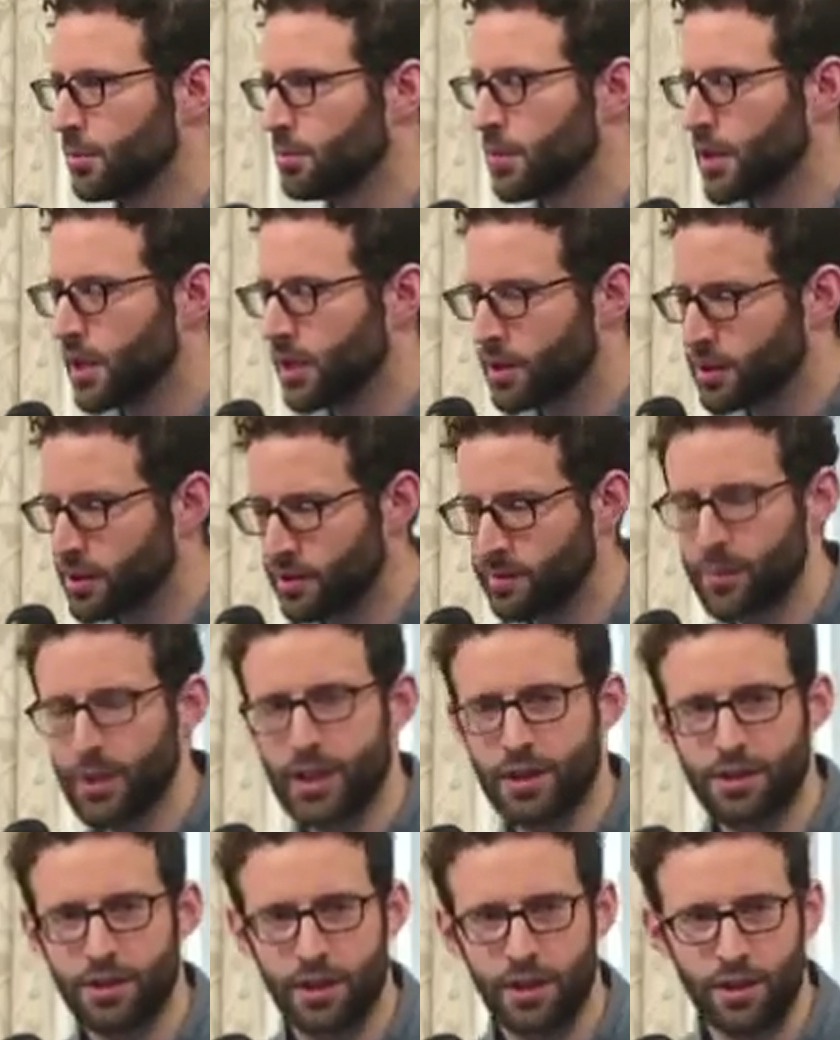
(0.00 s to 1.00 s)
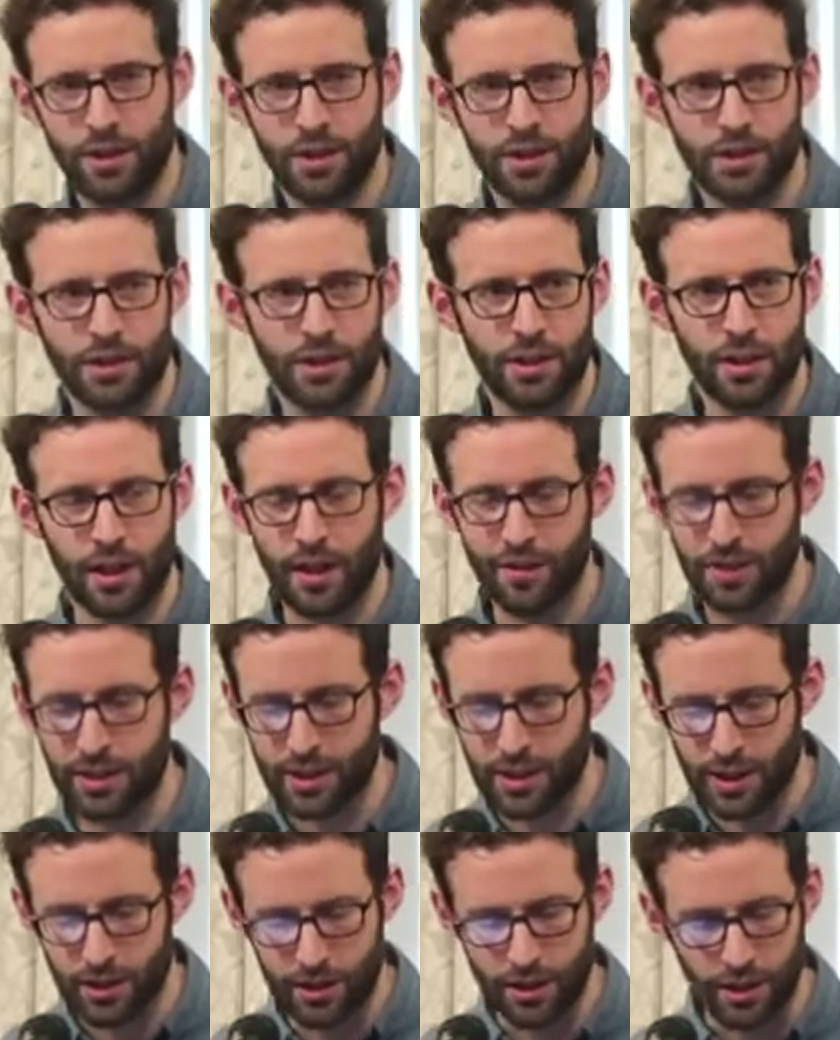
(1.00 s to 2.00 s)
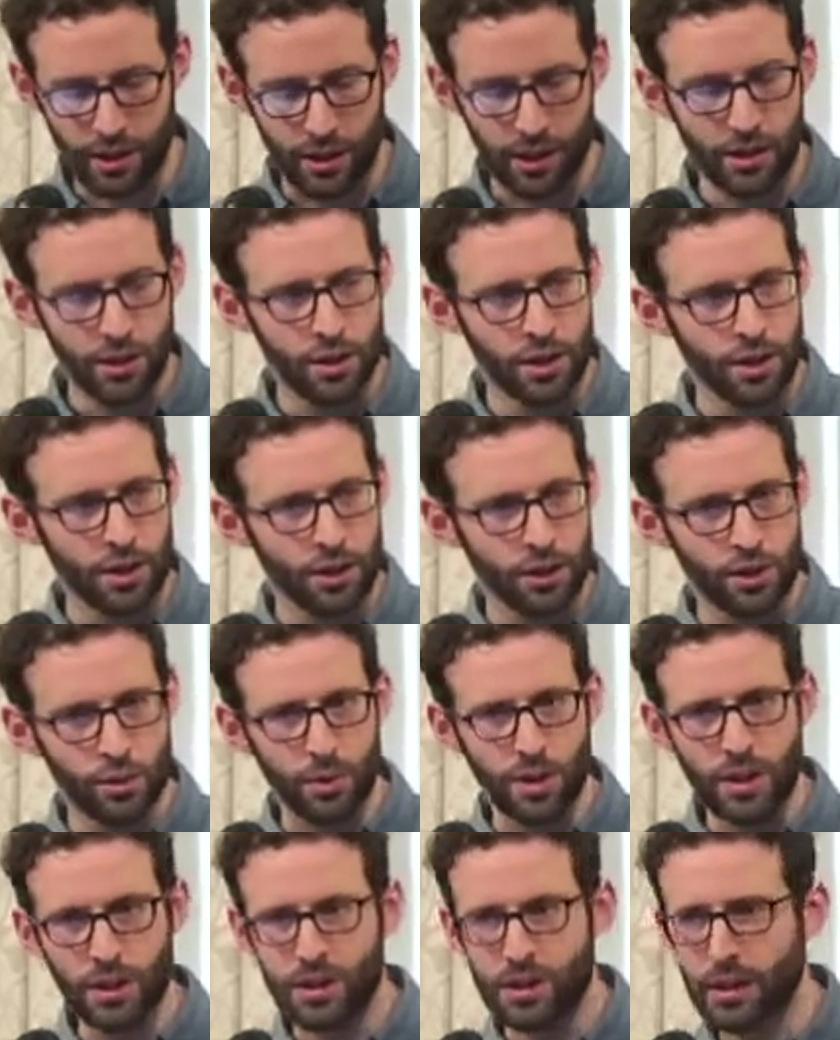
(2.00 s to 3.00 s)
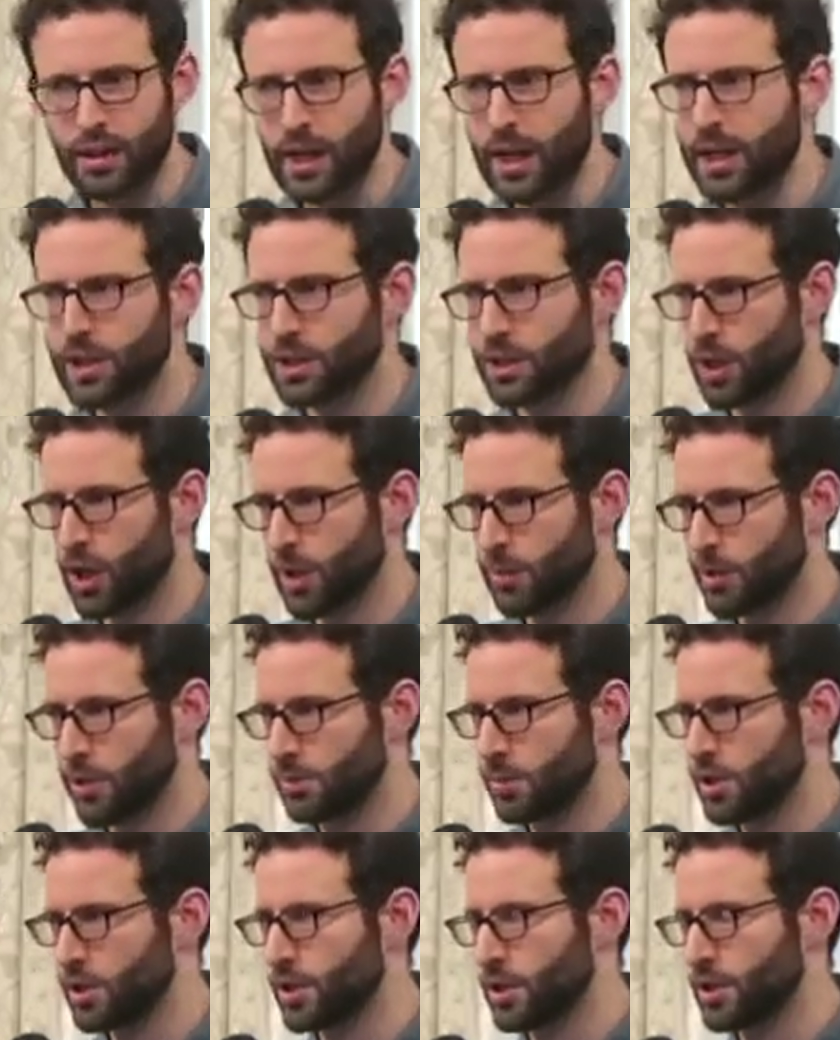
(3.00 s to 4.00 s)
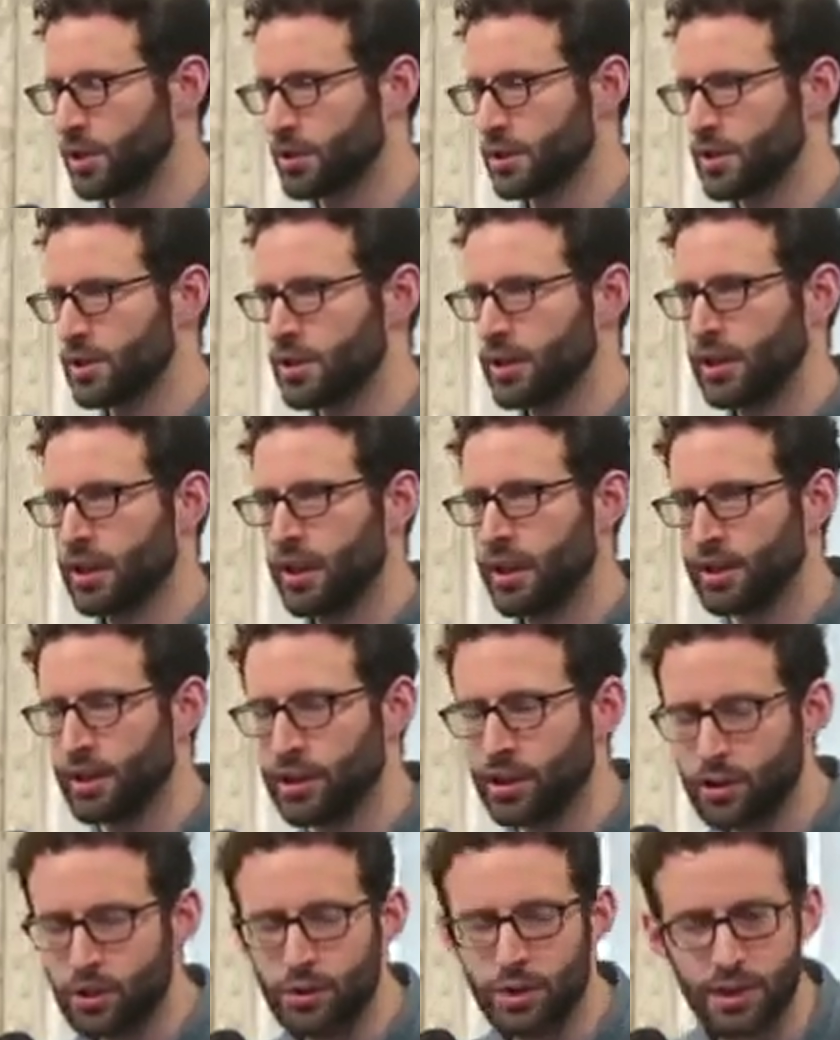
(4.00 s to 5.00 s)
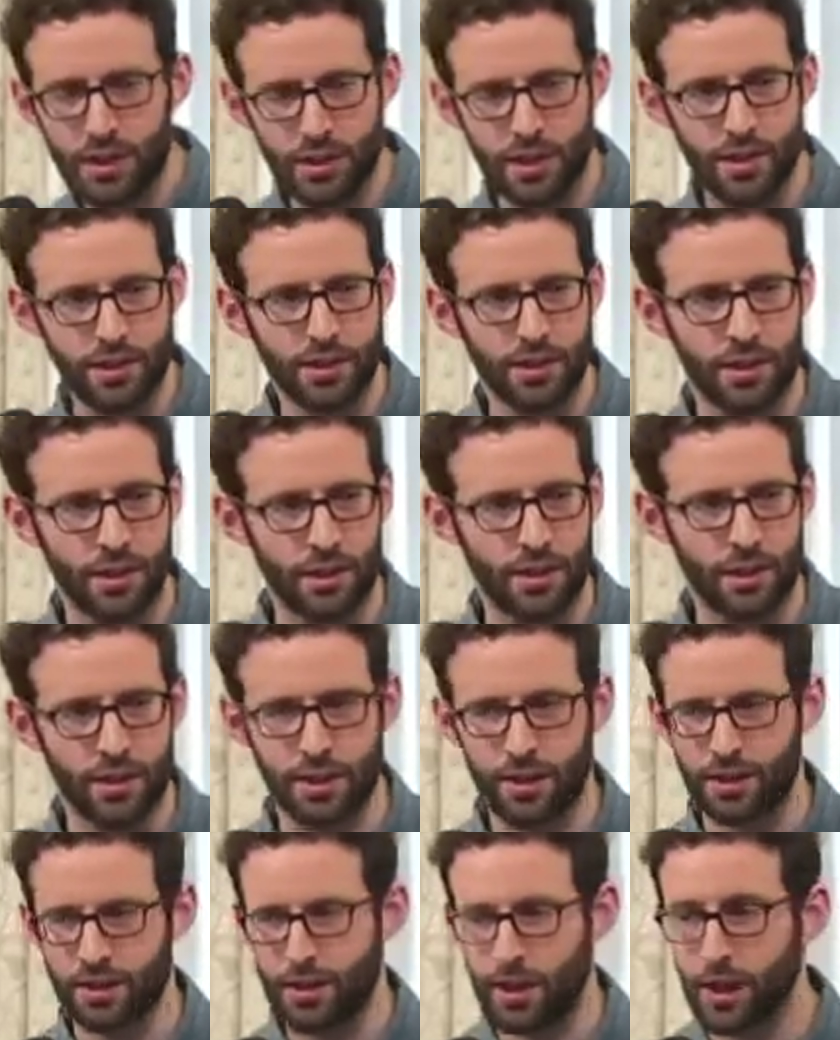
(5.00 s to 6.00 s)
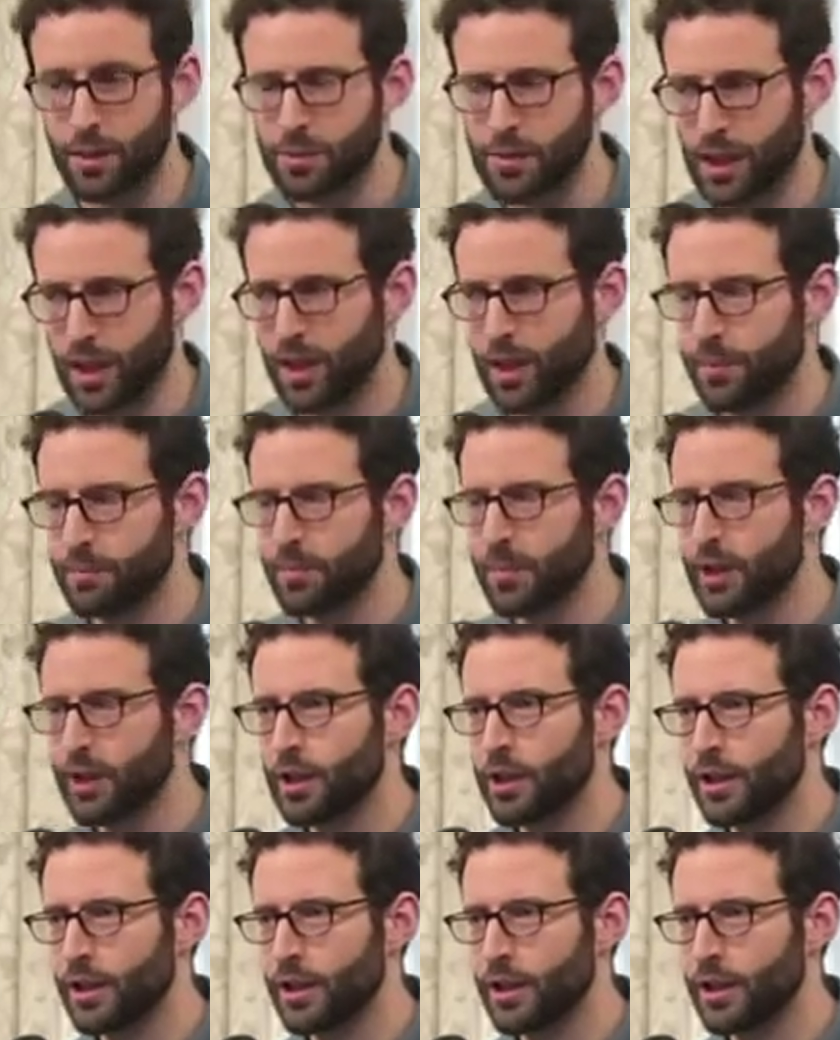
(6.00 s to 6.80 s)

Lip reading: mayors of big cities had this idea that we can slash carbon emissions and increase density at the same time.